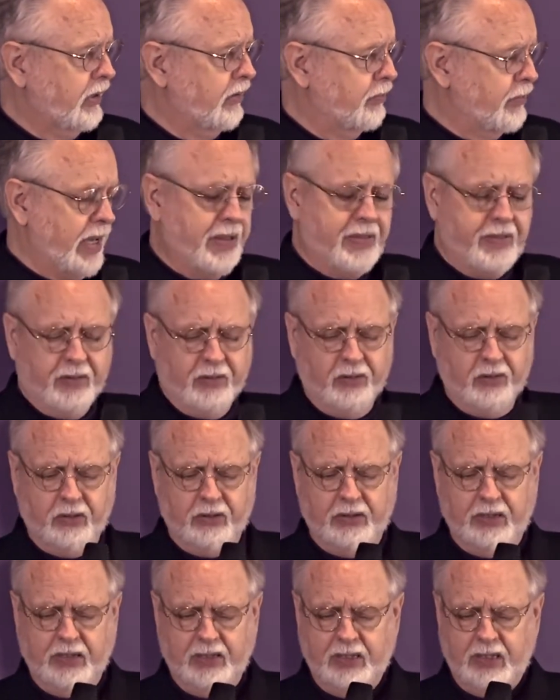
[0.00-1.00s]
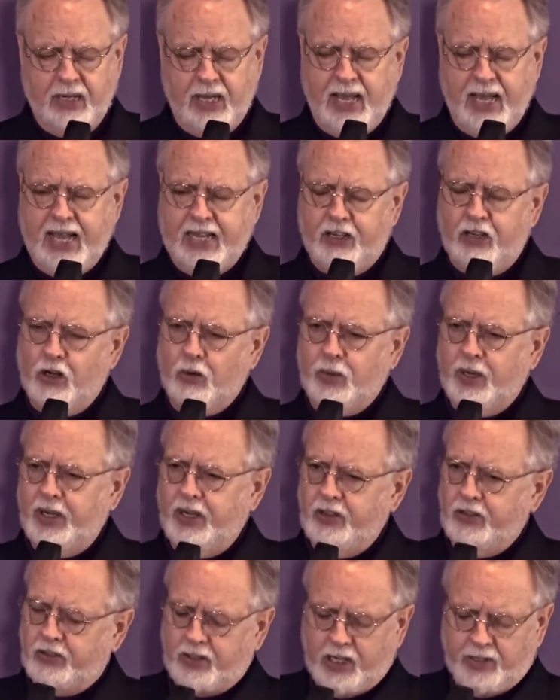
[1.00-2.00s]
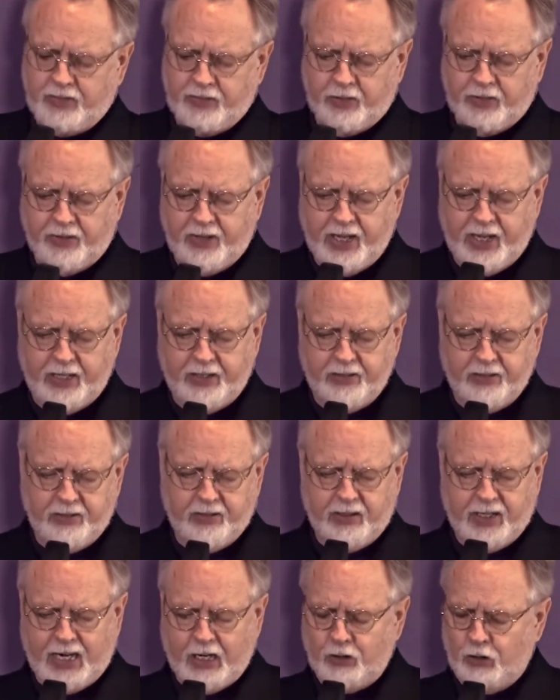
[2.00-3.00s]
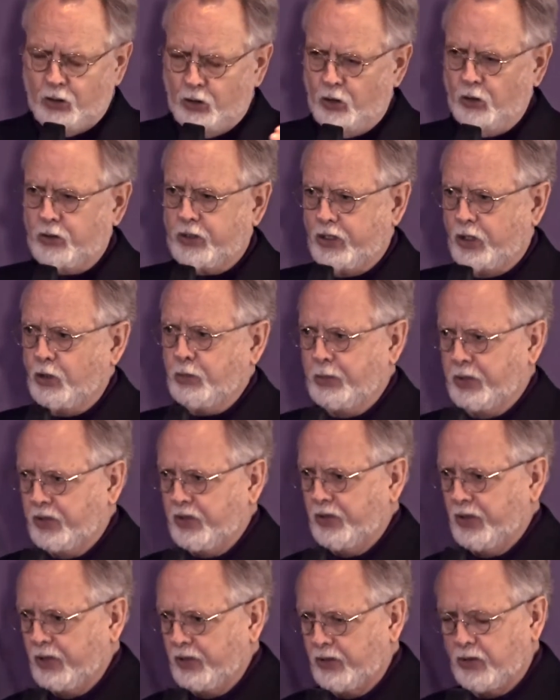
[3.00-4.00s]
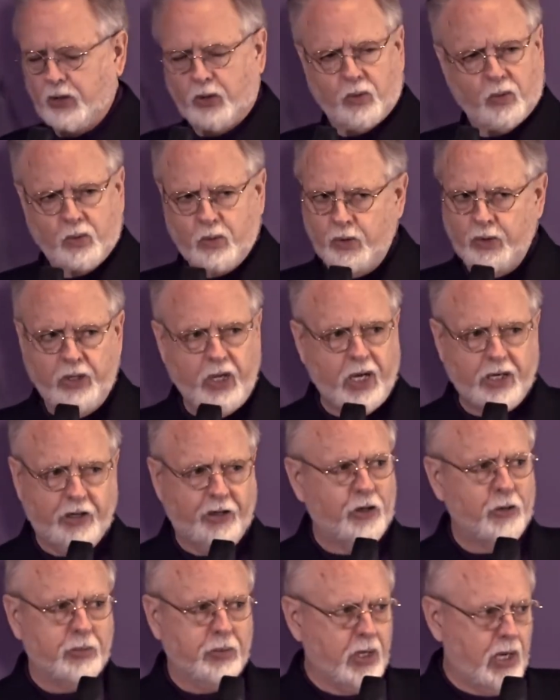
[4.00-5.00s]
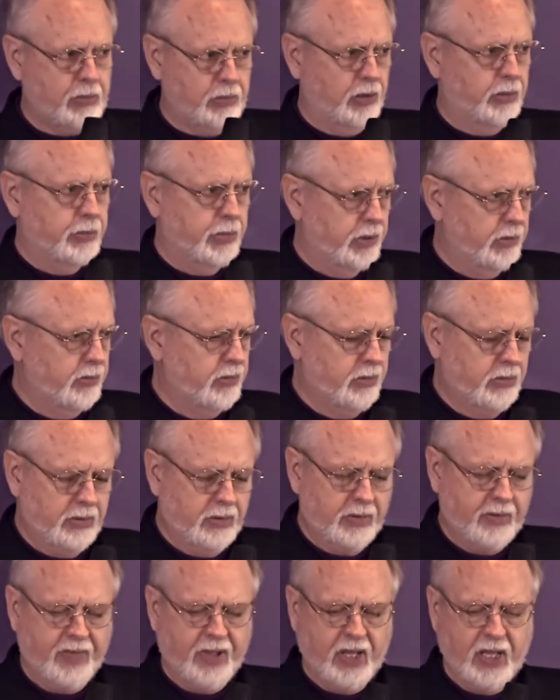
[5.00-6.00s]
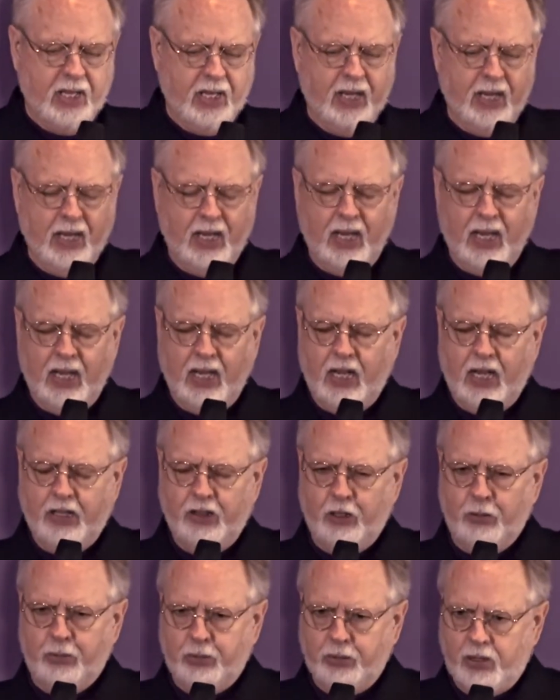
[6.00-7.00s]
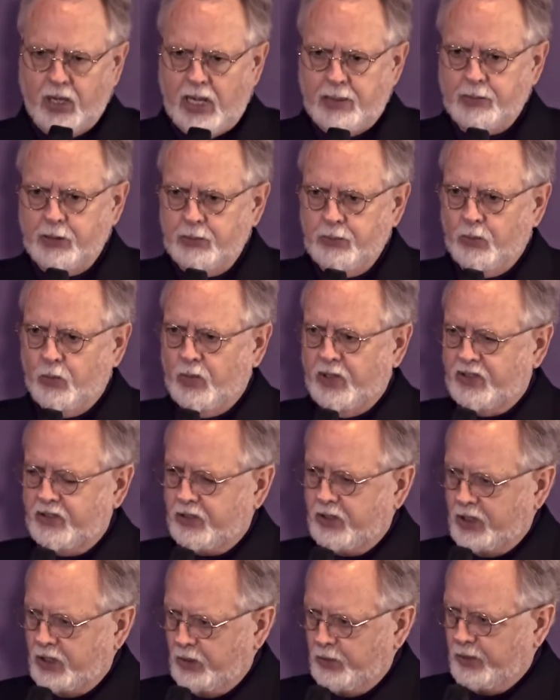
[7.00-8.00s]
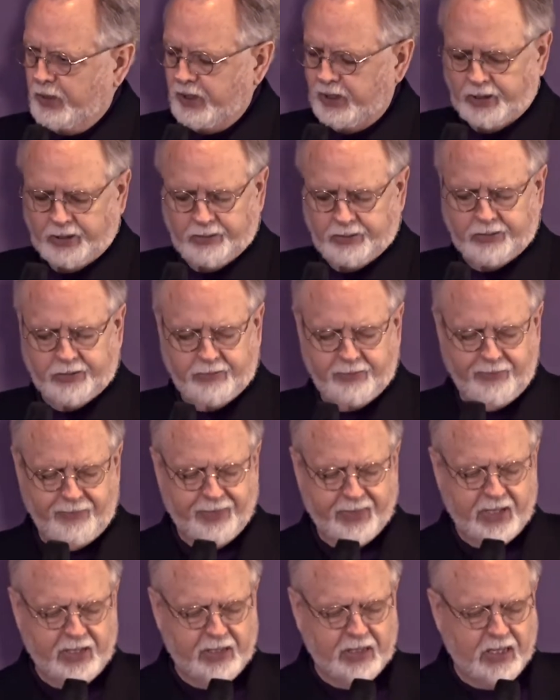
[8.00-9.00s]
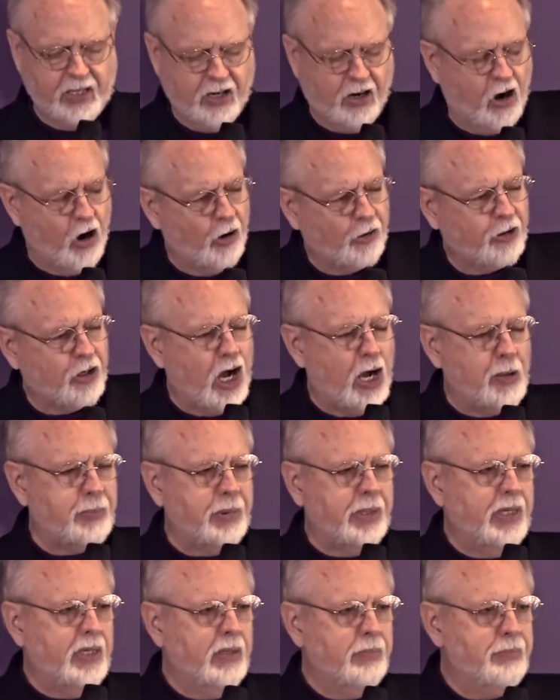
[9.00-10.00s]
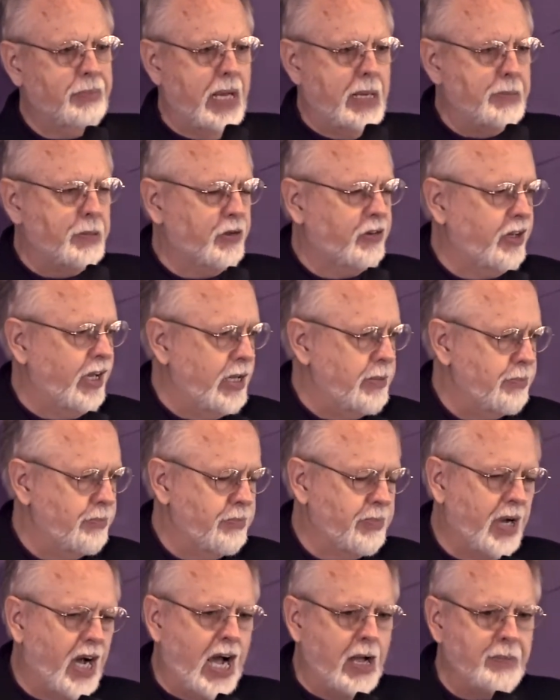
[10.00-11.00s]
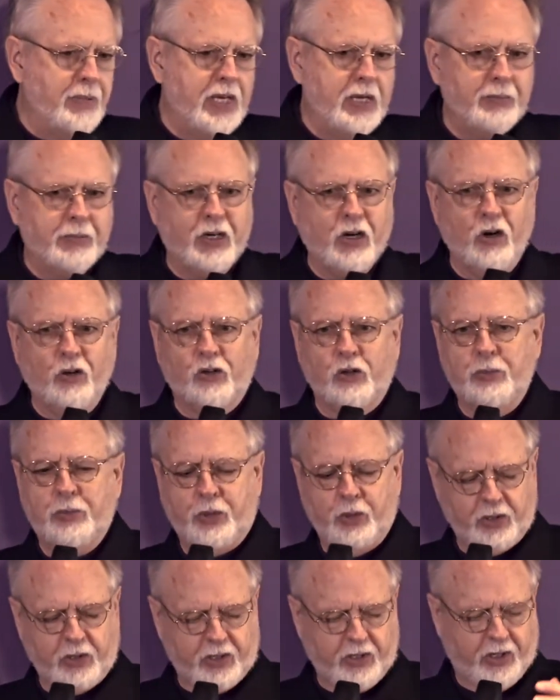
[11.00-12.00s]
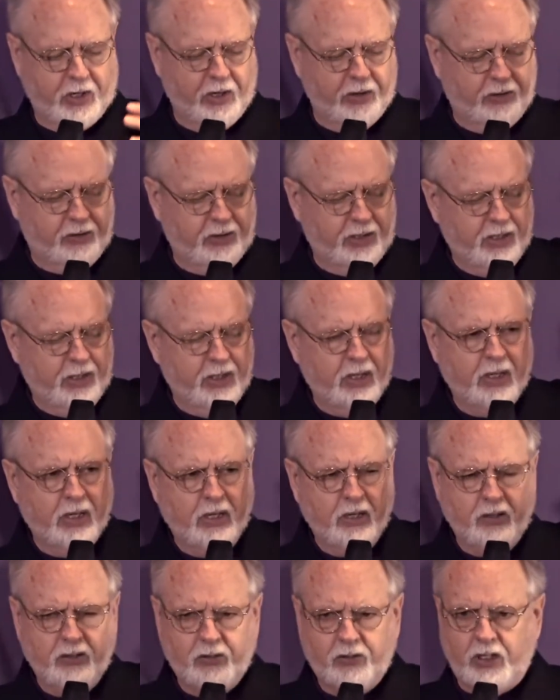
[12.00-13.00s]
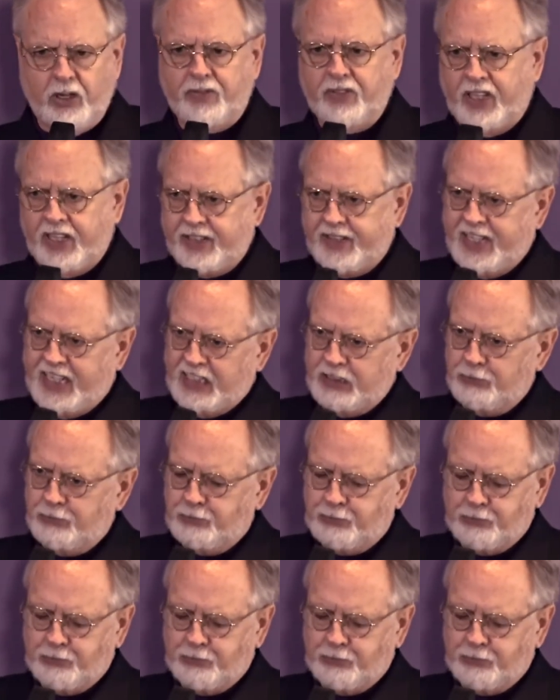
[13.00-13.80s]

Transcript: methods, I had already discovered that our old code machines were not the problem. The problem was code keys, hard copy, paper tape, IBM cards, computer cards, stuff like that.